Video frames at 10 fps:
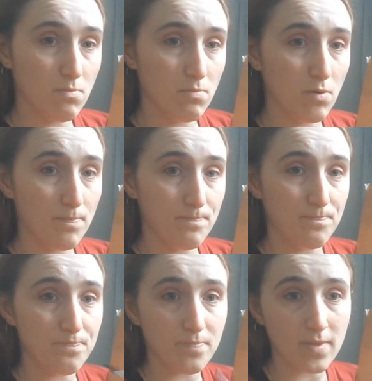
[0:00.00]
Boop.
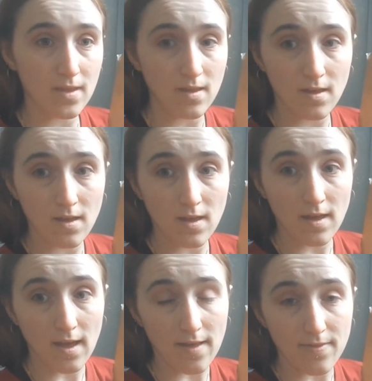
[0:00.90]

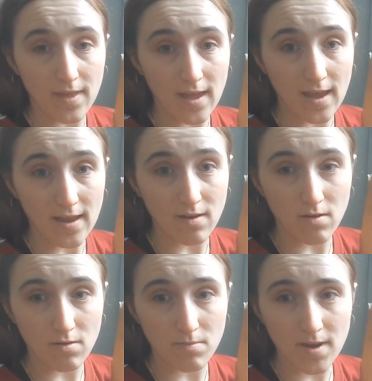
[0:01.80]
And then
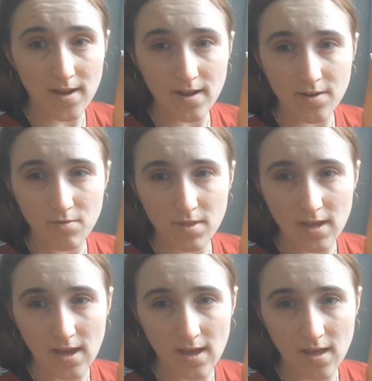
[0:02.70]
on mine, I
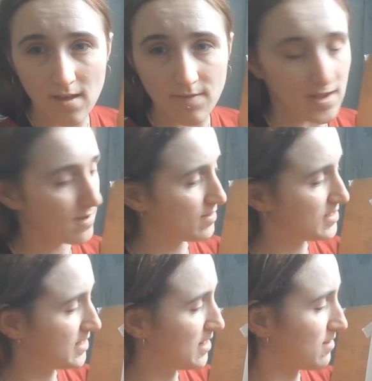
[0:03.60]
can't really
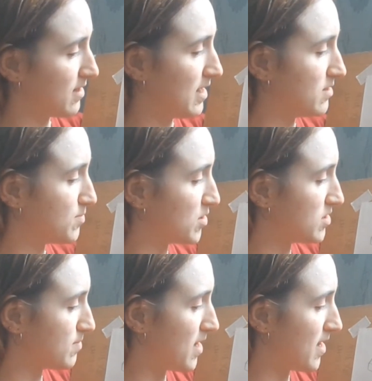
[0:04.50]
see anything else
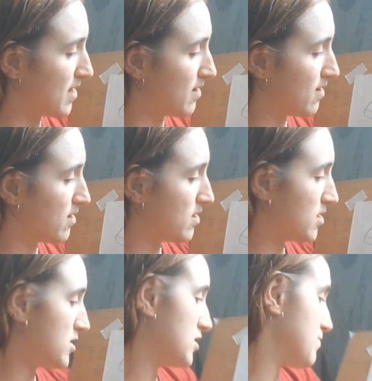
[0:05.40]
because my
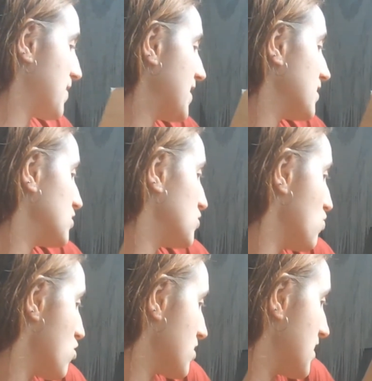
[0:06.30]
spine is so
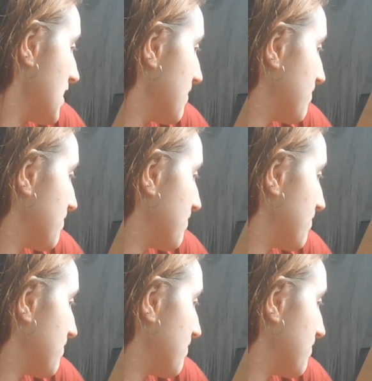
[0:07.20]
wonky.